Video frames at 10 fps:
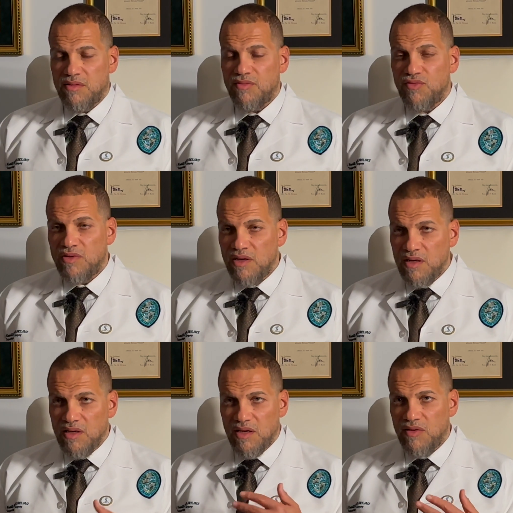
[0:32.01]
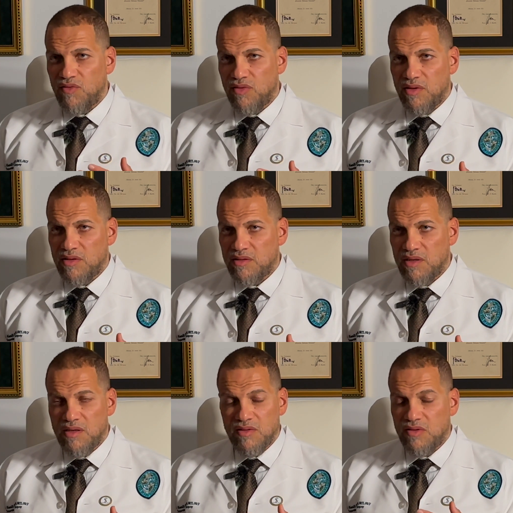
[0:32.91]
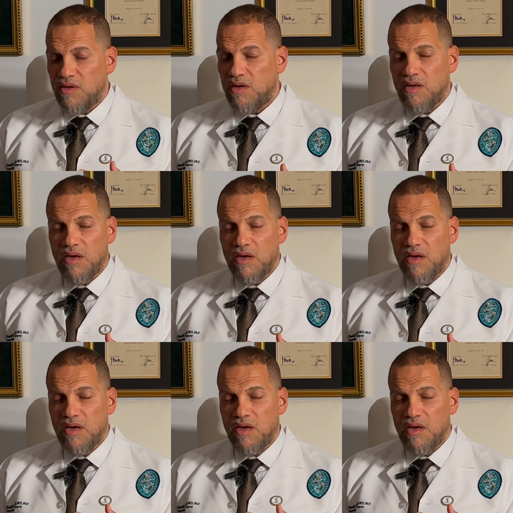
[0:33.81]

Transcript: routinely gave you this is really